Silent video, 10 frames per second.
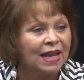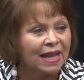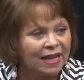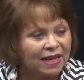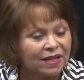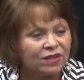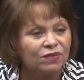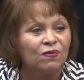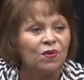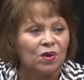and his
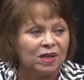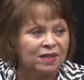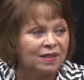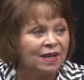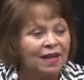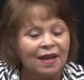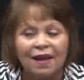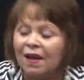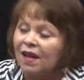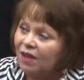voice
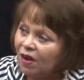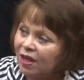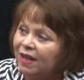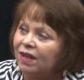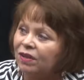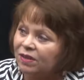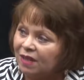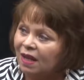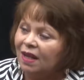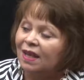held
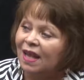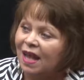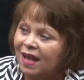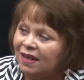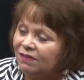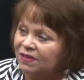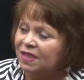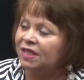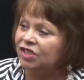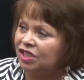a lot of
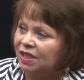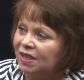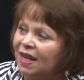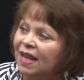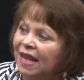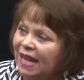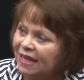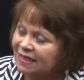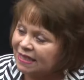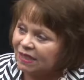tension
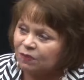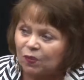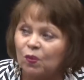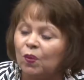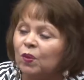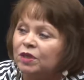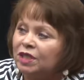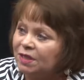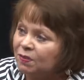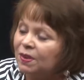and said,
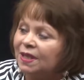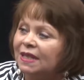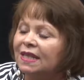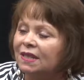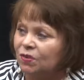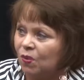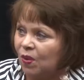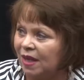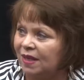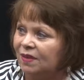just please
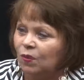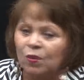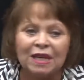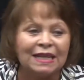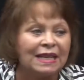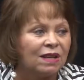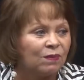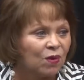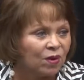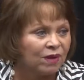wait. We
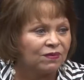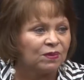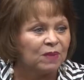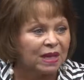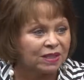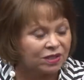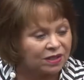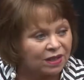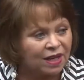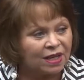need more
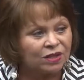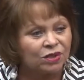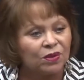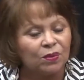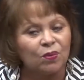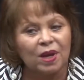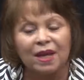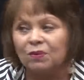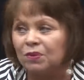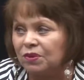information. So the way
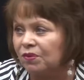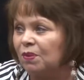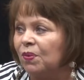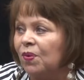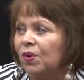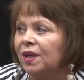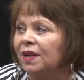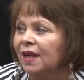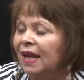it was reported,